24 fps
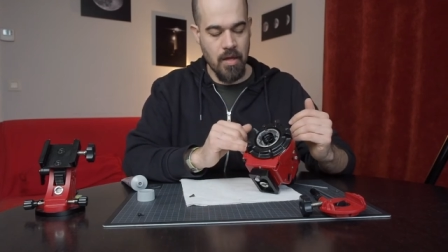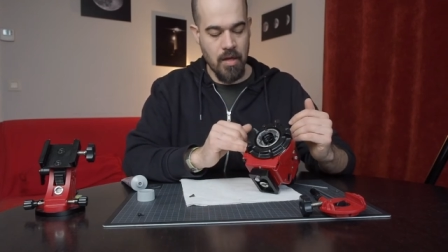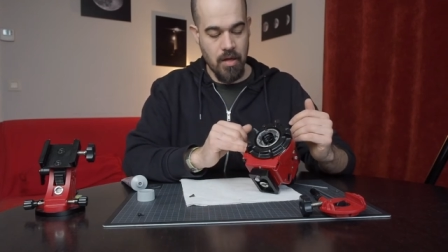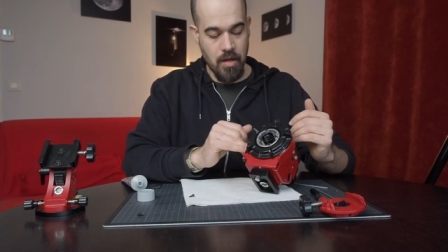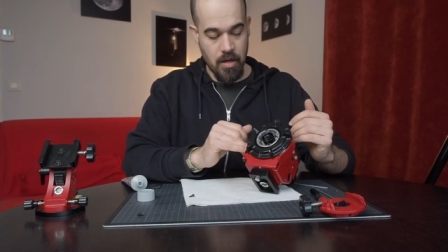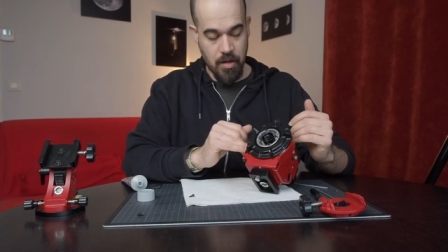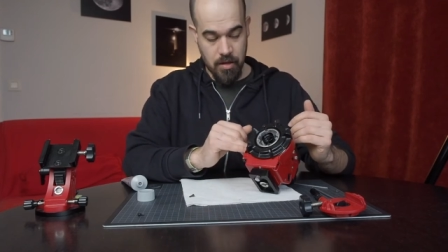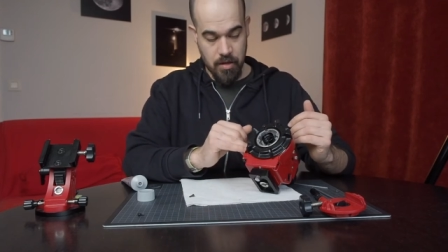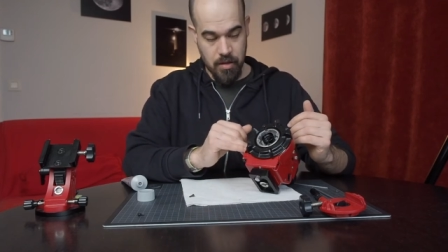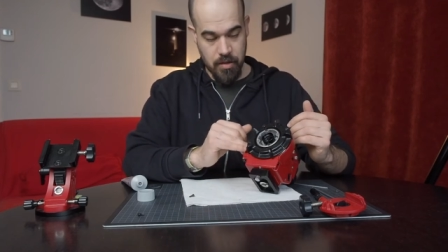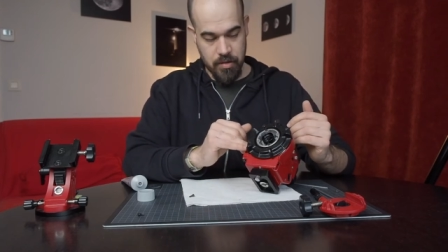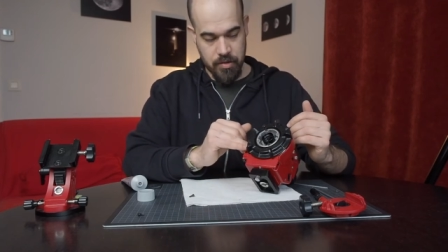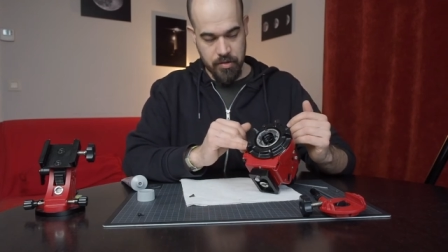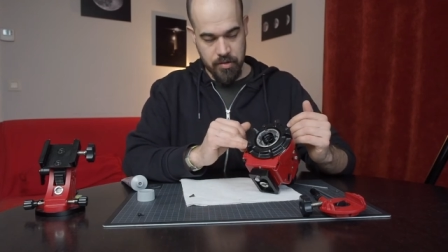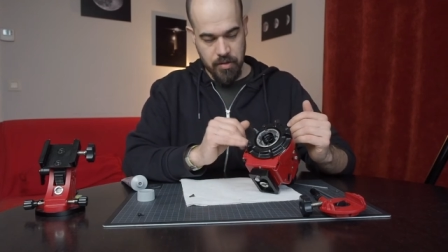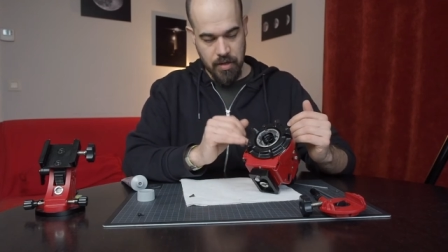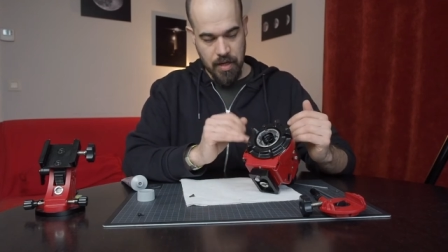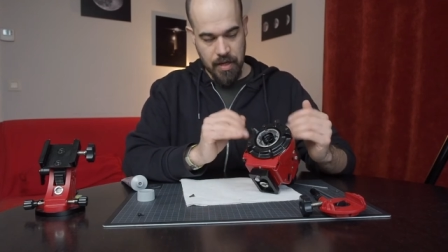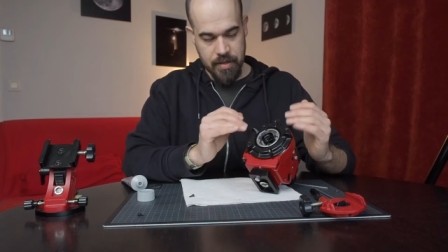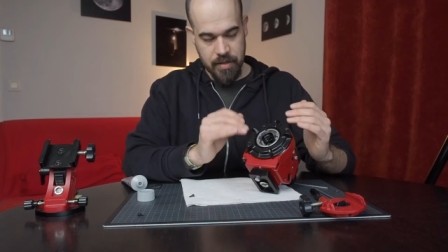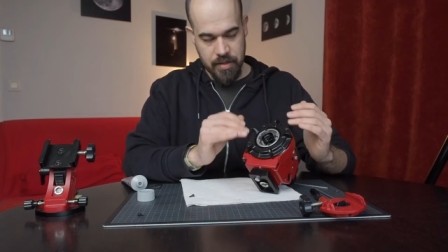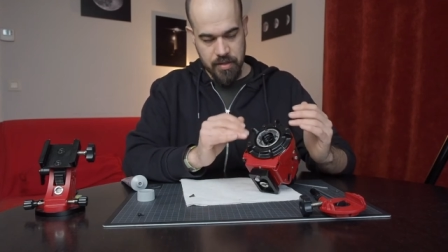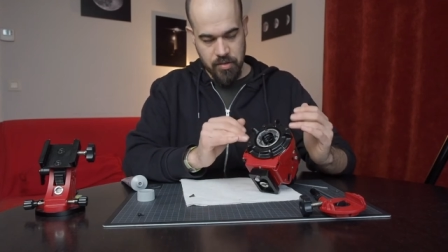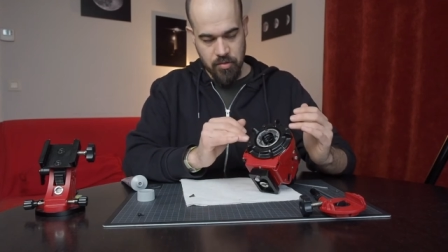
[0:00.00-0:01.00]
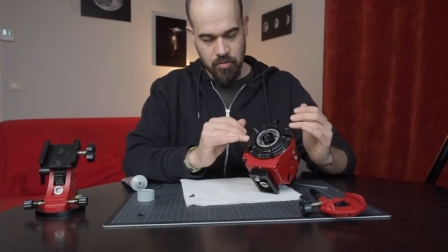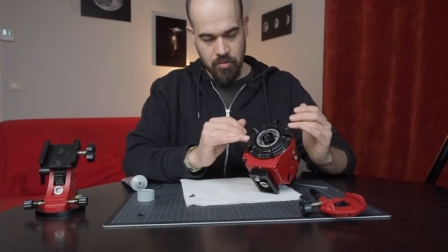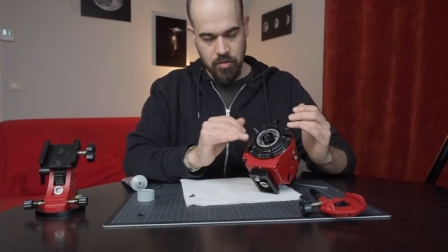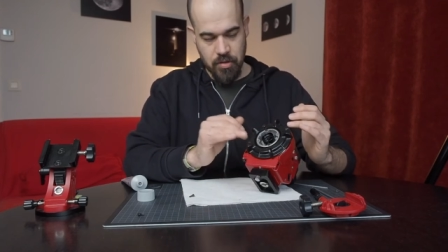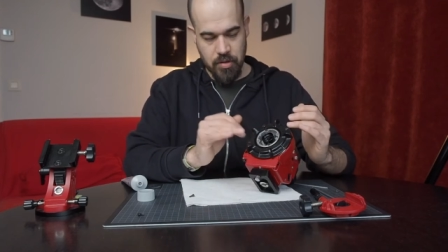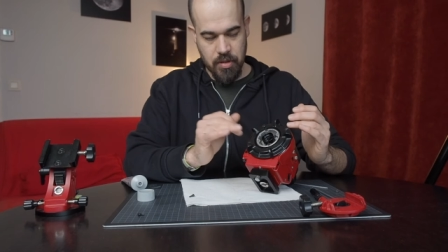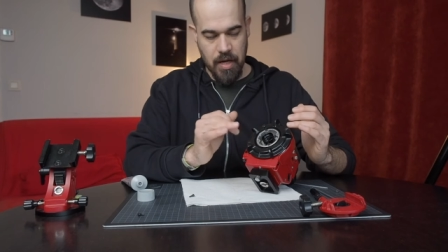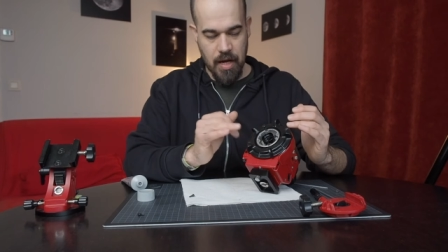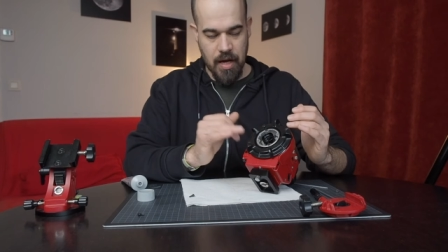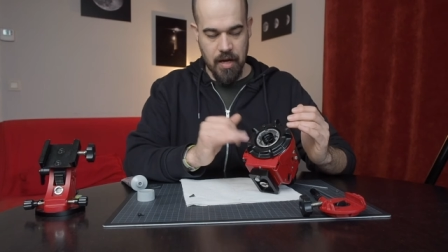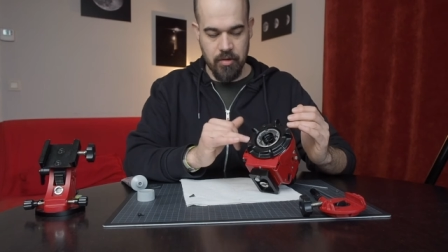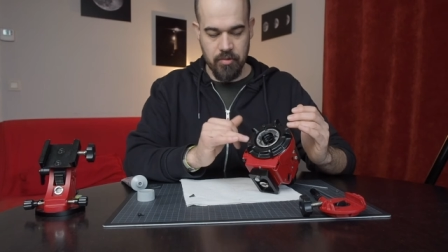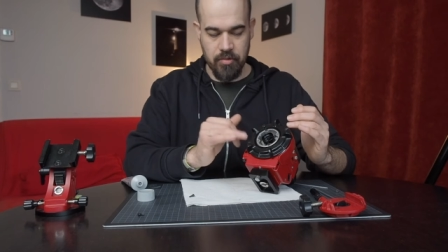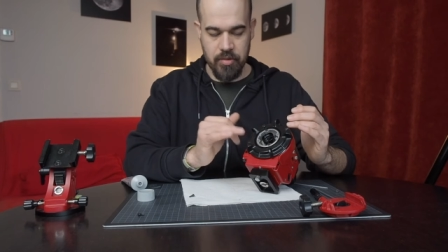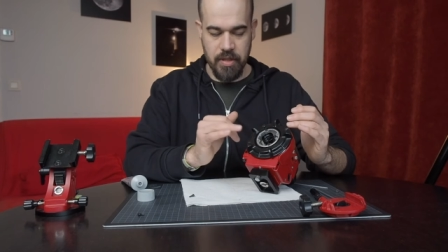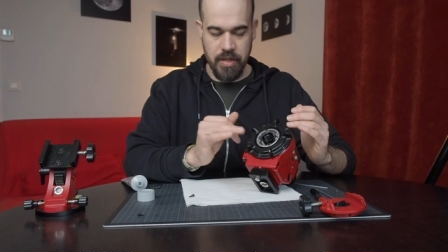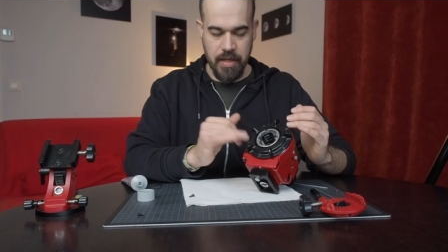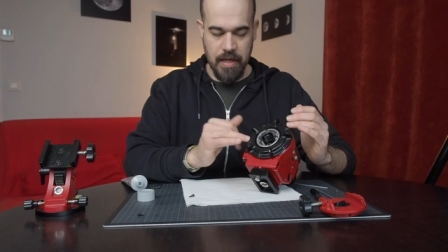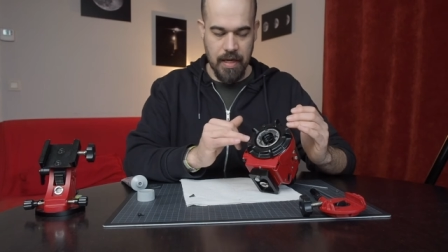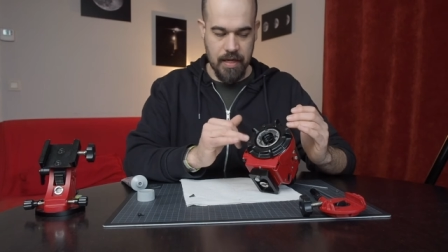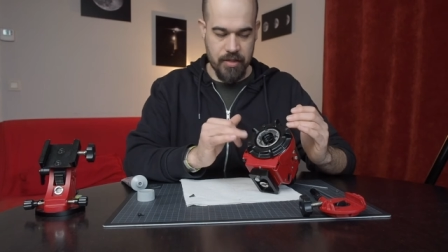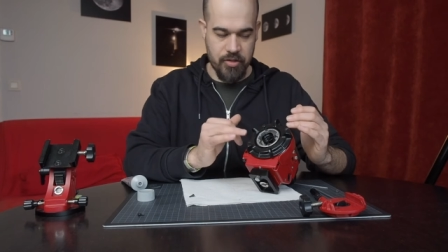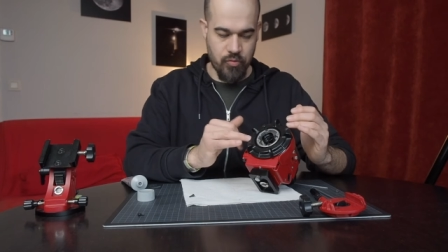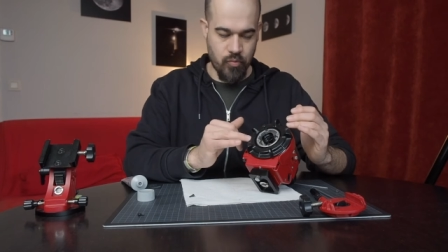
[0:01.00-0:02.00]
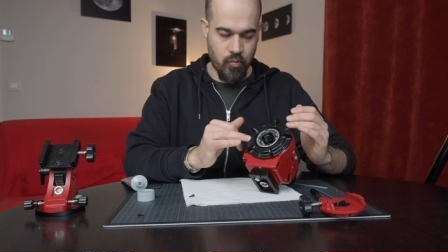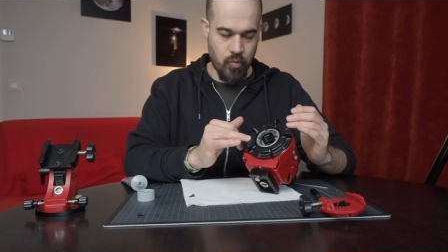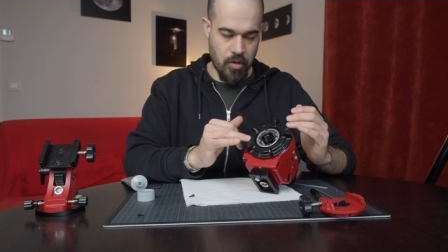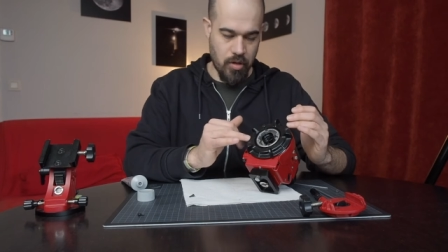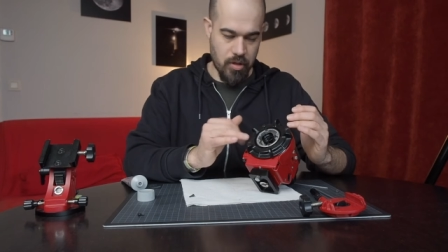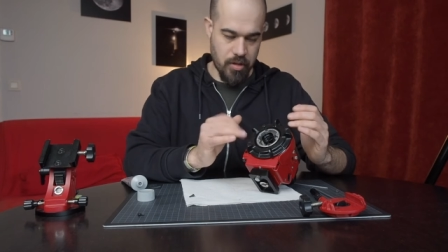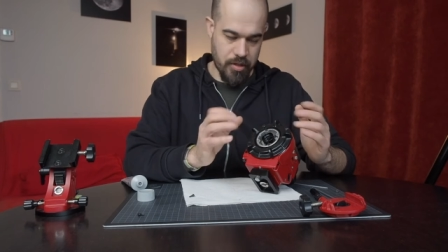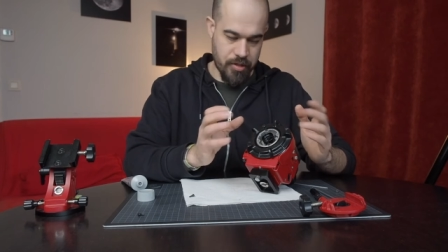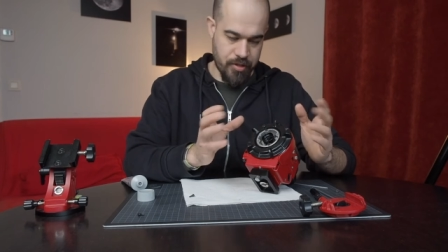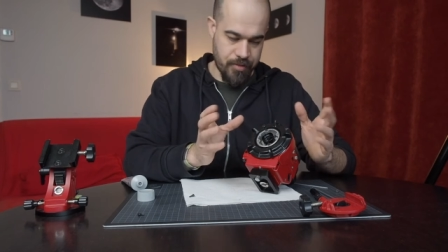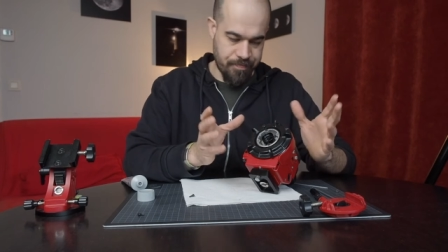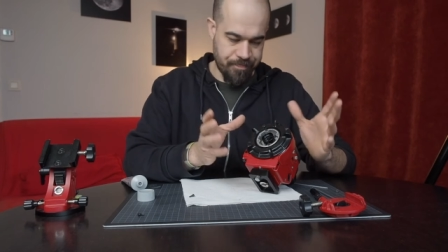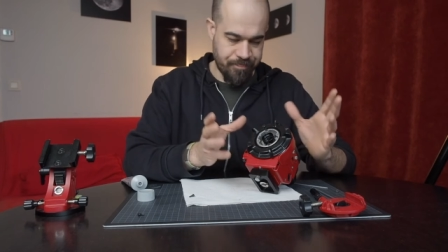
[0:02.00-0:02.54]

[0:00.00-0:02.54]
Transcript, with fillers: uh, understood how the clutch works.